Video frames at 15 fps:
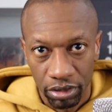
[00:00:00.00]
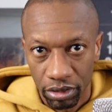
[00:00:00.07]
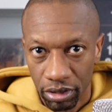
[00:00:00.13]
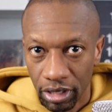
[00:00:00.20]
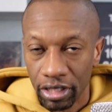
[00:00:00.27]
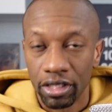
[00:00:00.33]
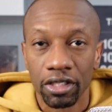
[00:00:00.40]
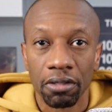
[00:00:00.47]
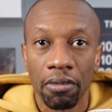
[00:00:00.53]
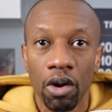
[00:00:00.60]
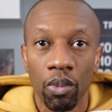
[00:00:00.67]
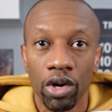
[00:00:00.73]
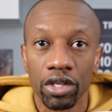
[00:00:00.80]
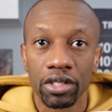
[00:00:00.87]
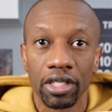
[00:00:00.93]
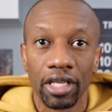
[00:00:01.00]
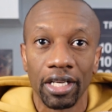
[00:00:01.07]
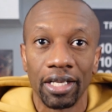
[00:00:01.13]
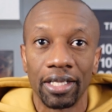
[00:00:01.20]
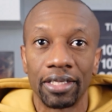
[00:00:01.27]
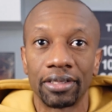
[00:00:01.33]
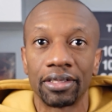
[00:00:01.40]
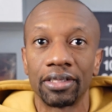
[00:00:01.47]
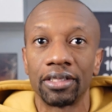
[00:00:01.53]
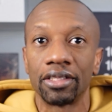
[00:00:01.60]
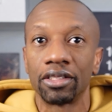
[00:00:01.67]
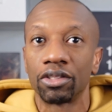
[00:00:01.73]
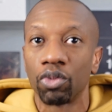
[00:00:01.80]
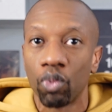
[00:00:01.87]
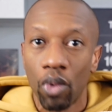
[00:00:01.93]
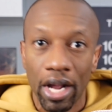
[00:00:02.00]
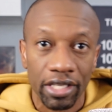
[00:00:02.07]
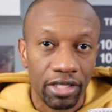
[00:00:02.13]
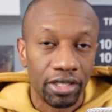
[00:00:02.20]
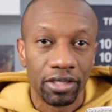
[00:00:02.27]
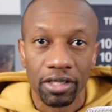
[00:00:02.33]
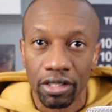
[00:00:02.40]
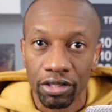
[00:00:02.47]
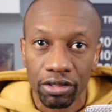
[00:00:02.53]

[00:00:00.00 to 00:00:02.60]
listen to my work study lessons, watch these